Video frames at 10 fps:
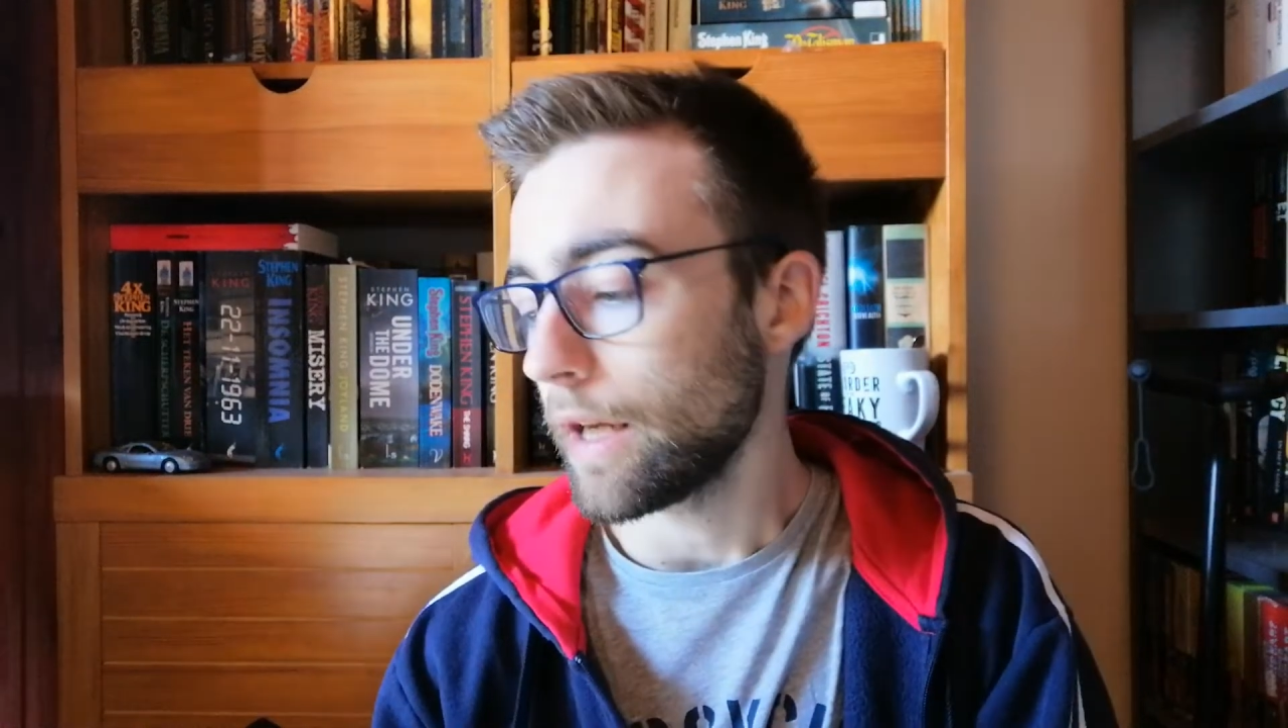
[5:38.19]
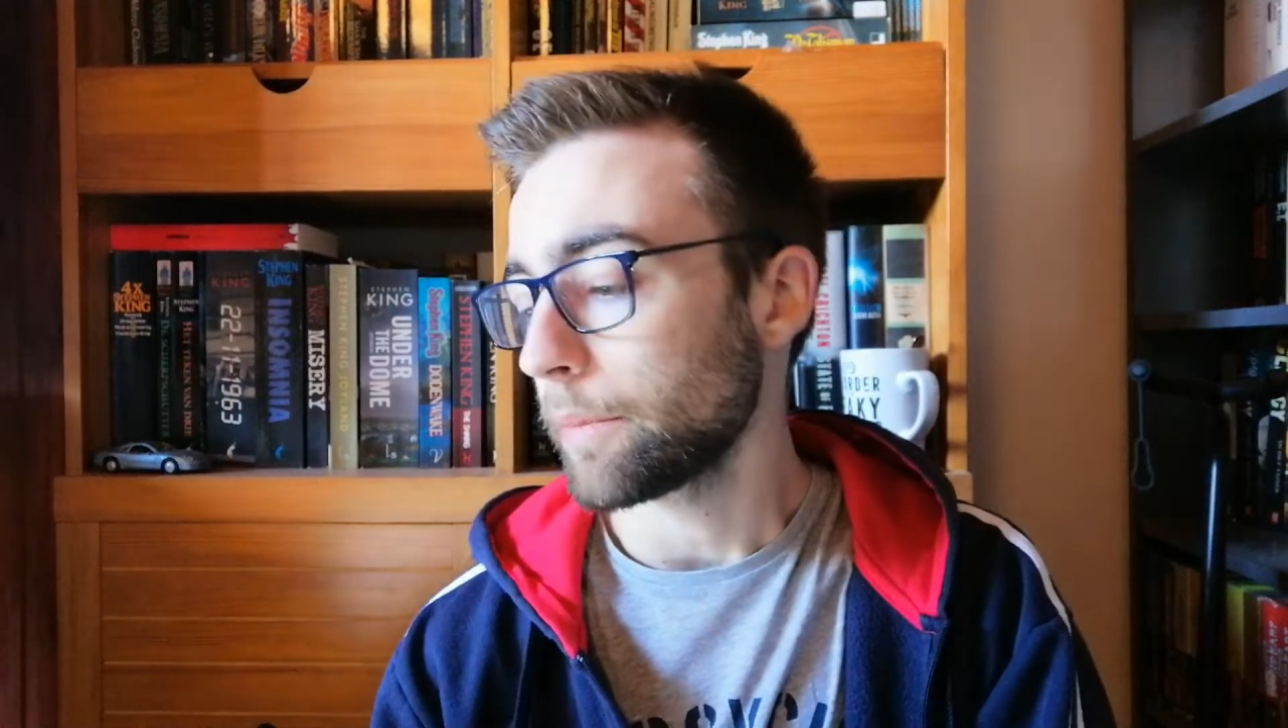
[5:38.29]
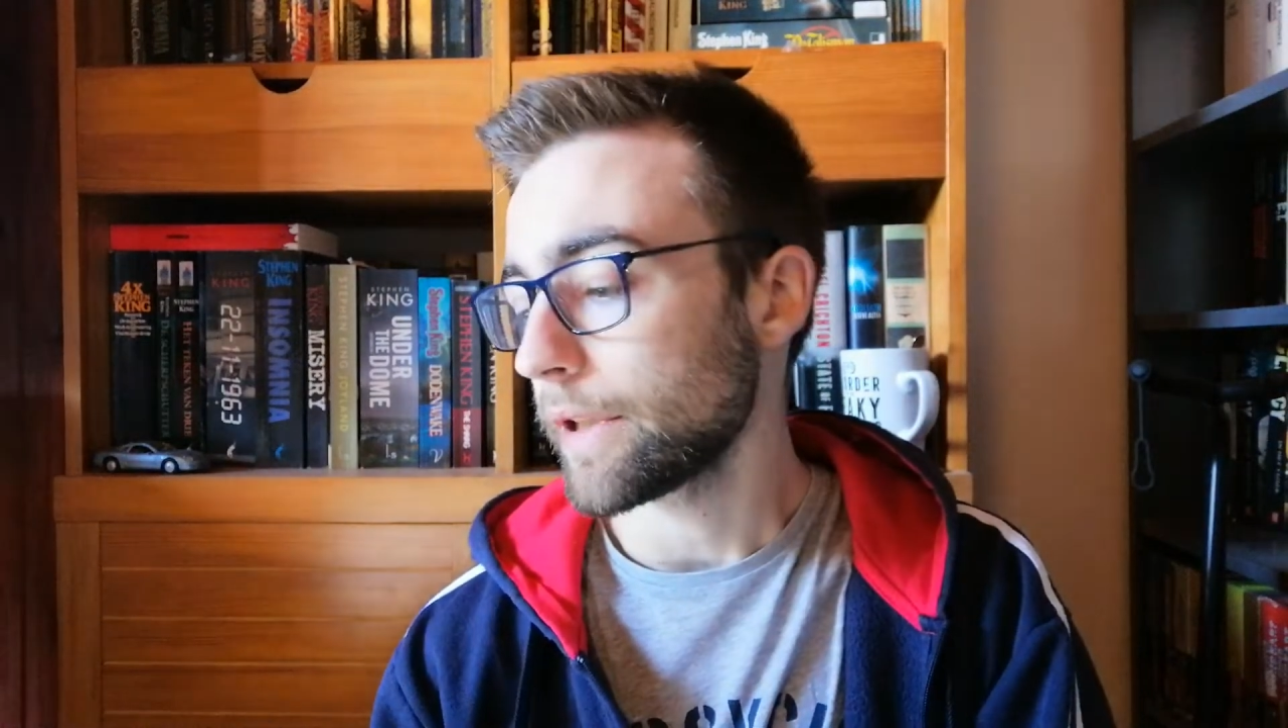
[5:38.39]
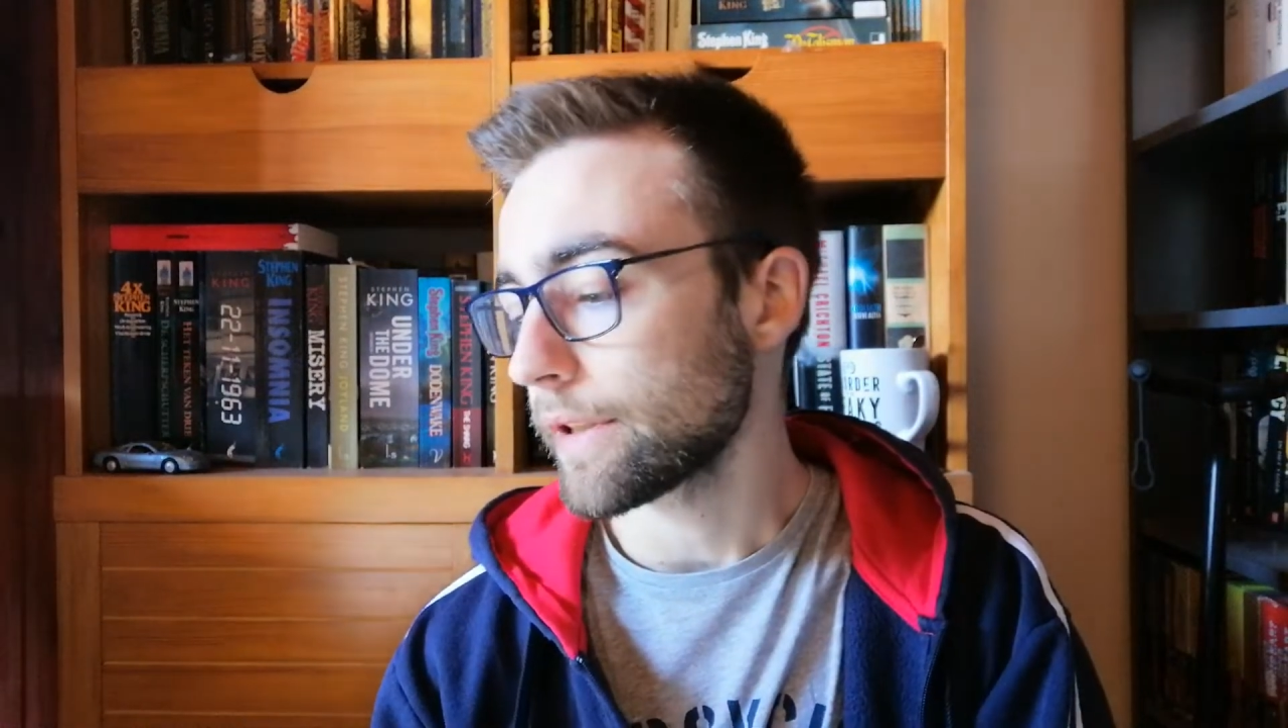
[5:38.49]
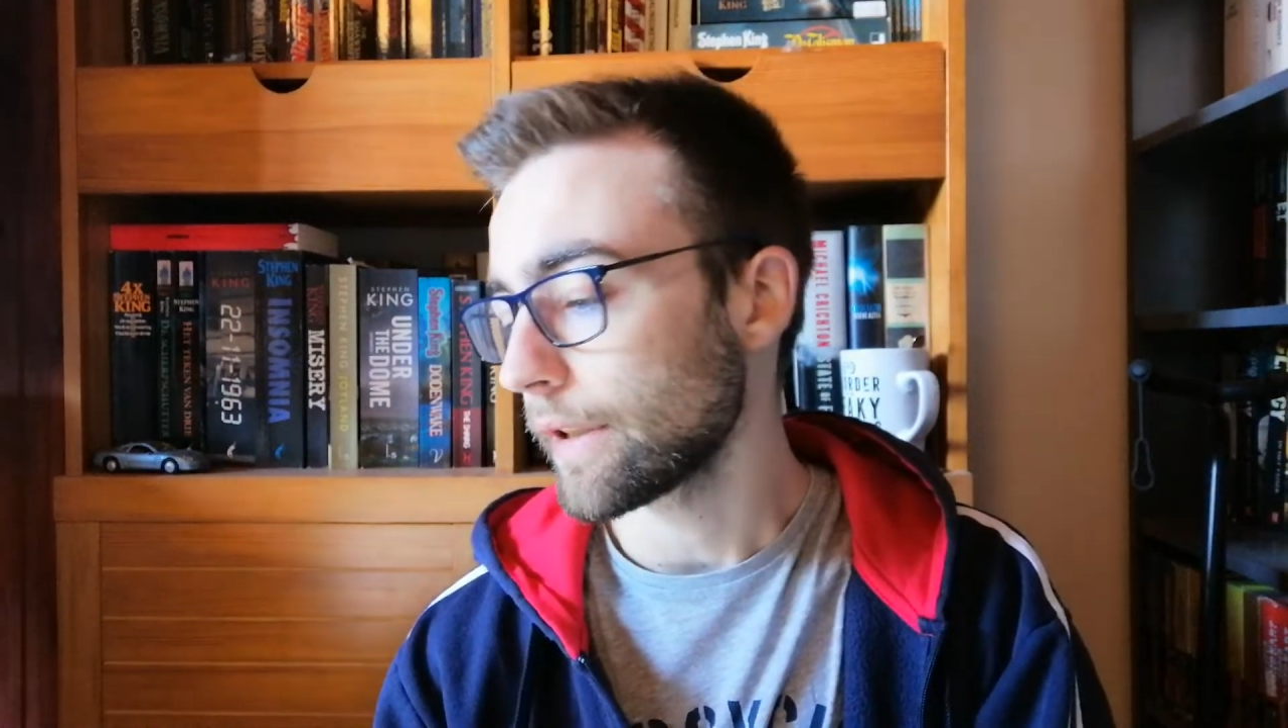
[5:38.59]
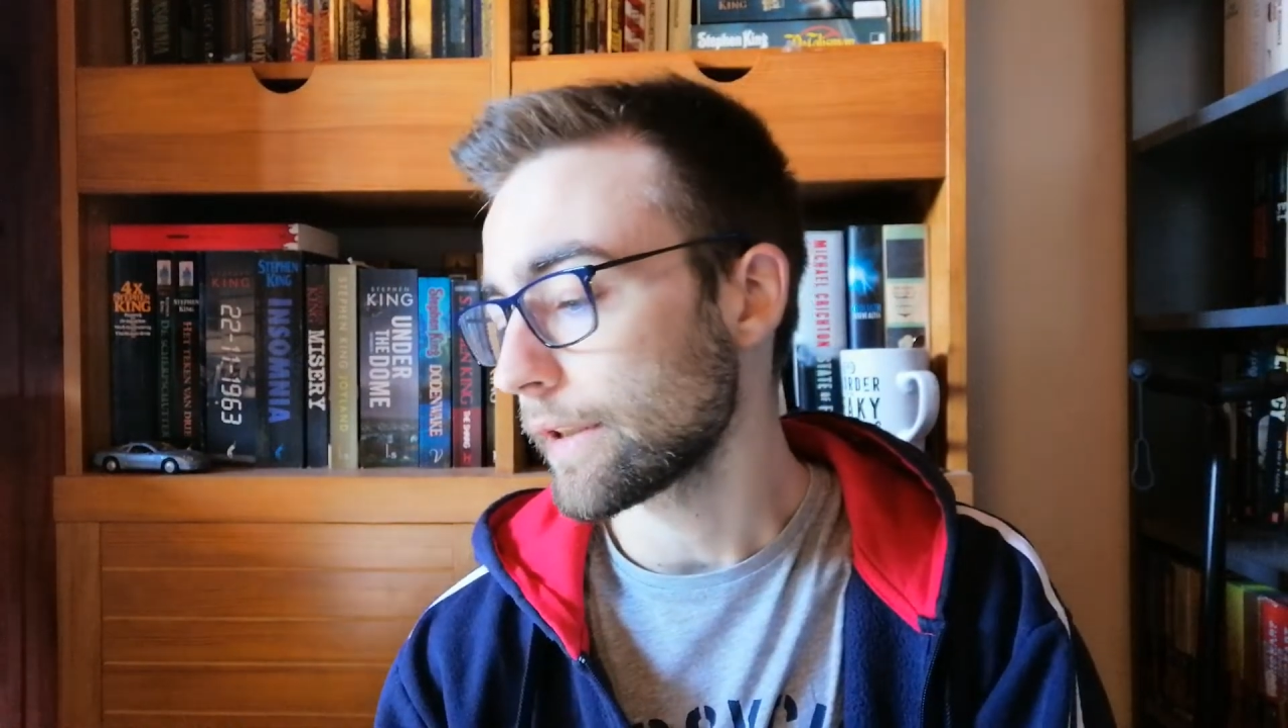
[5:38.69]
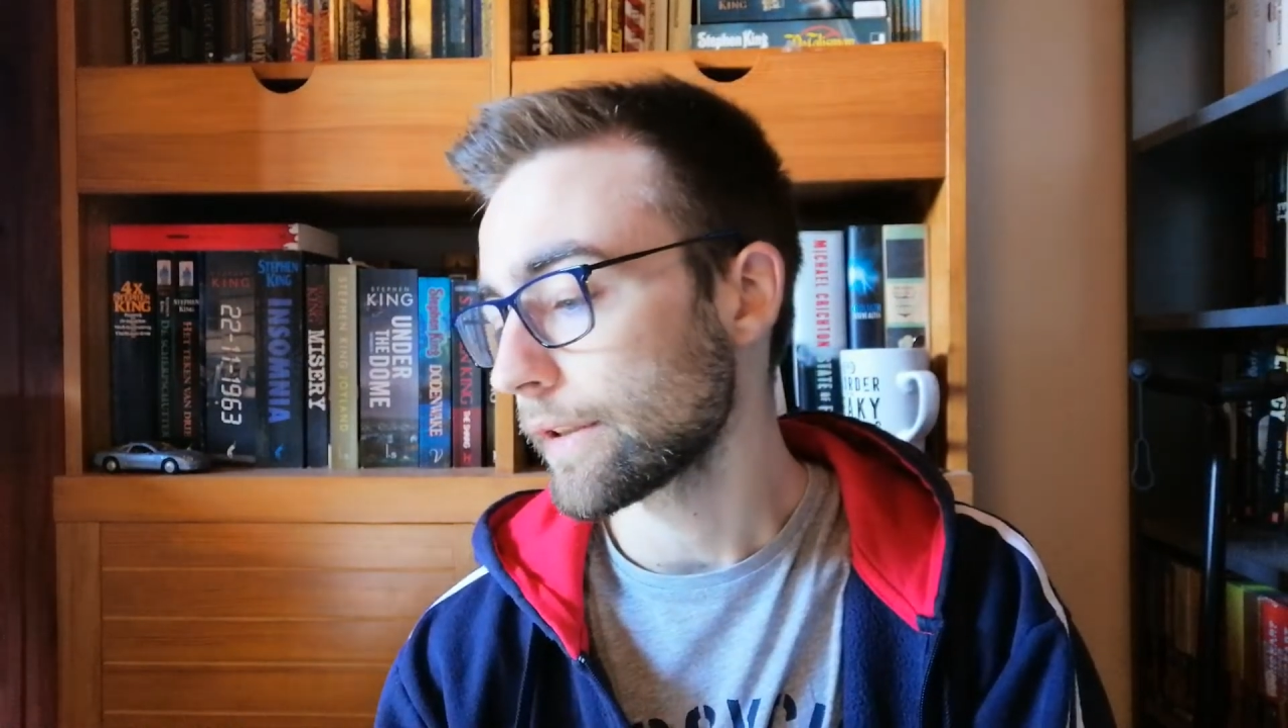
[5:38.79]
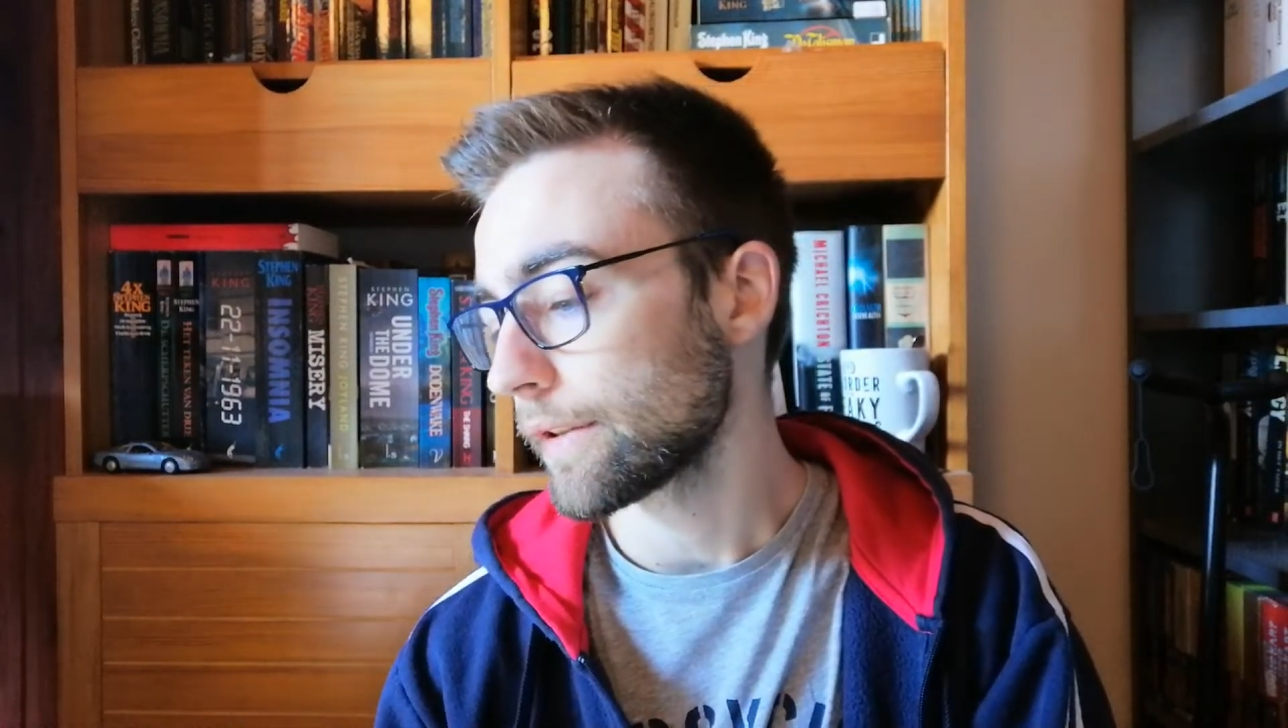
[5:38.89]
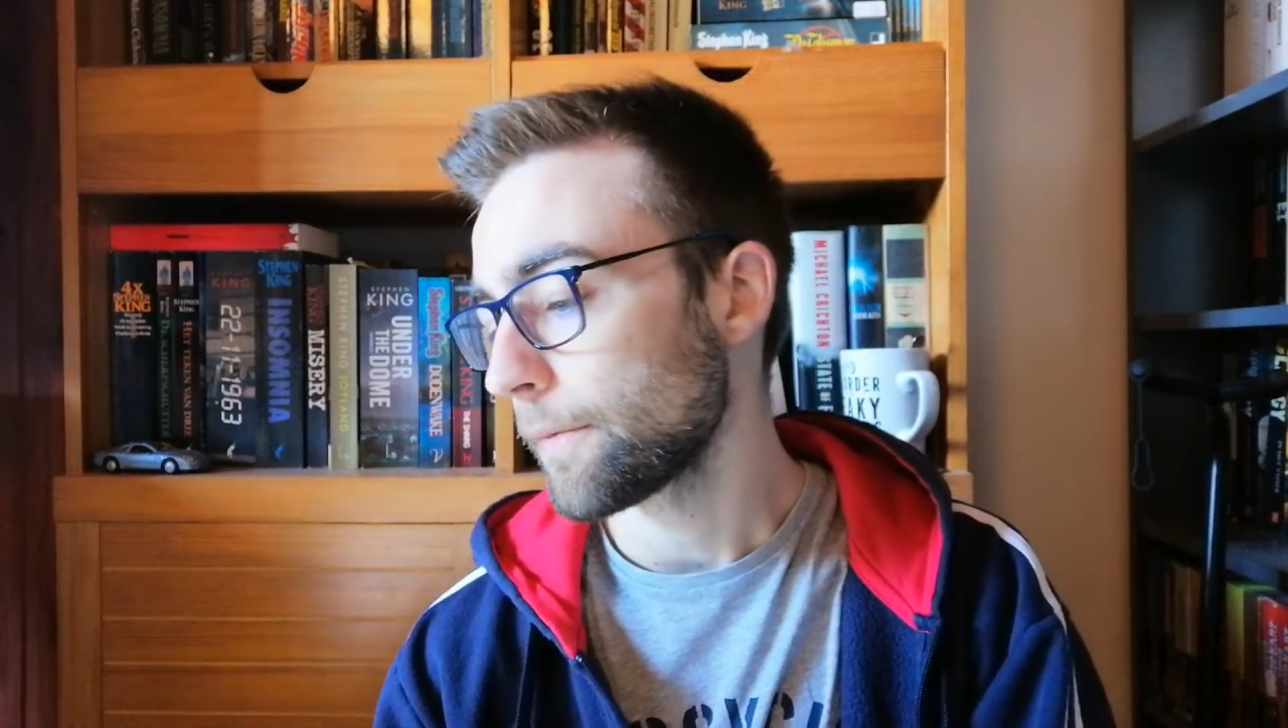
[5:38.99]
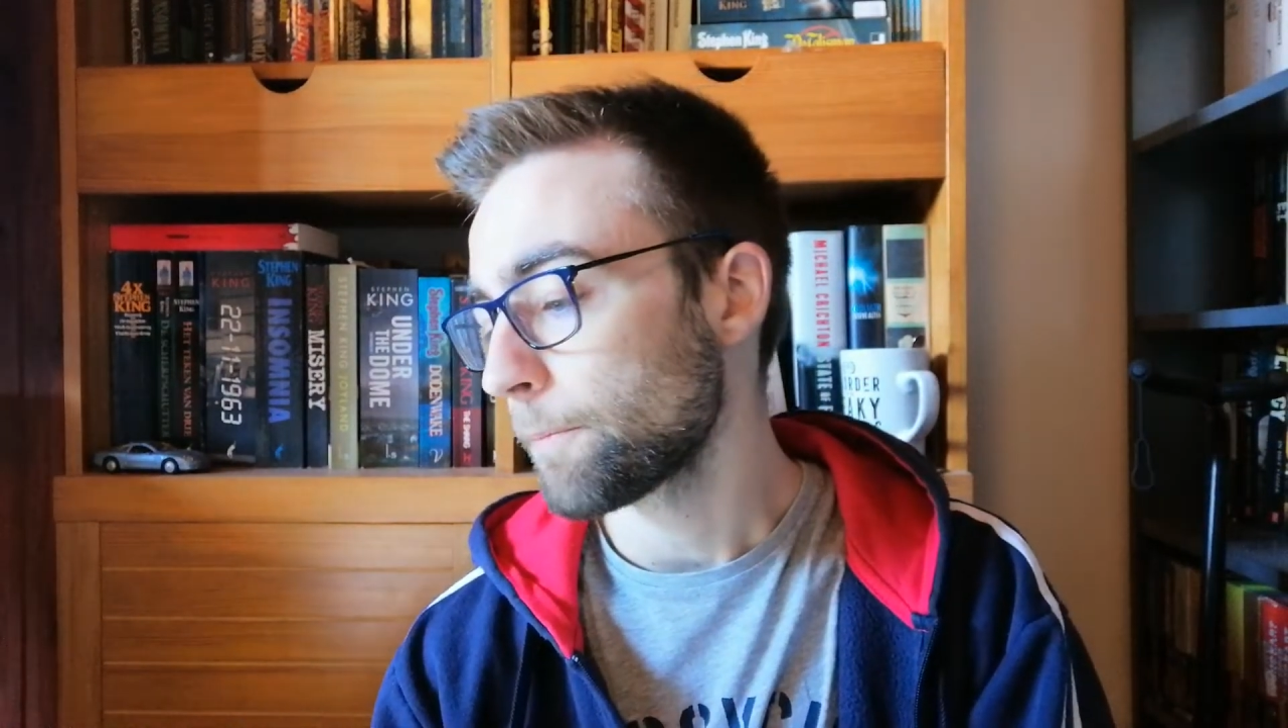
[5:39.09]
I'm guessing
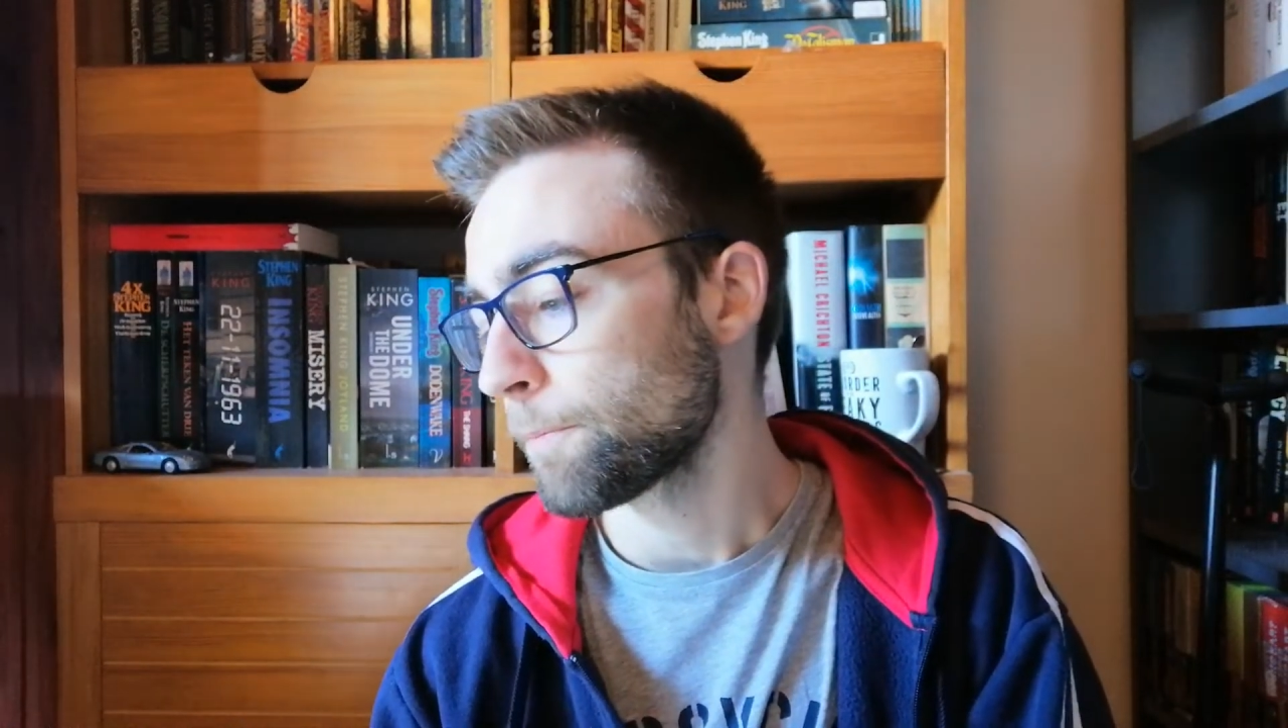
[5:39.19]
it's